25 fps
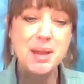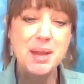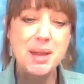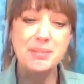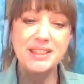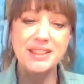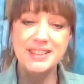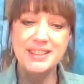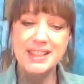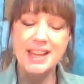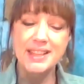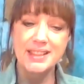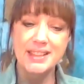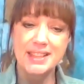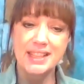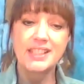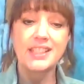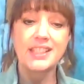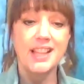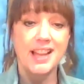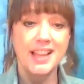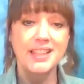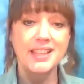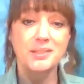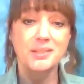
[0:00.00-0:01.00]
but that the
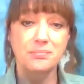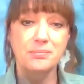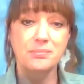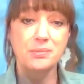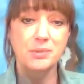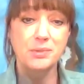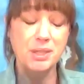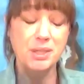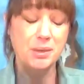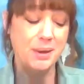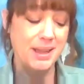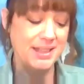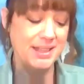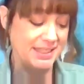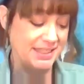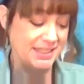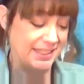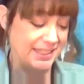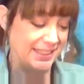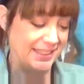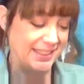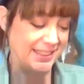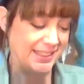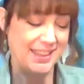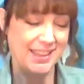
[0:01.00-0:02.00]
client
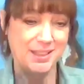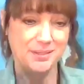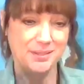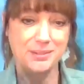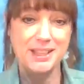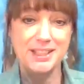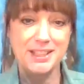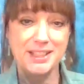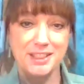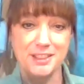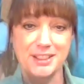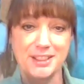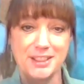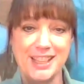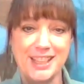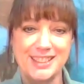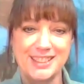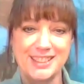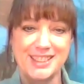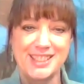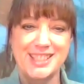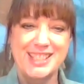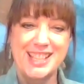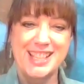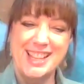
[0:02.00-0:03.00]
requested uh, regular
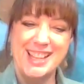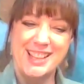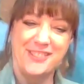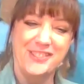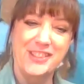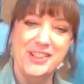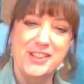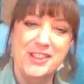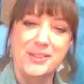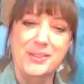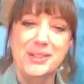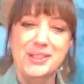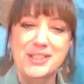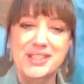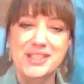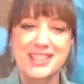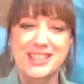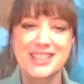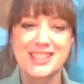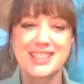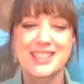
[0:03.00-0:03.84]
colors for the horses.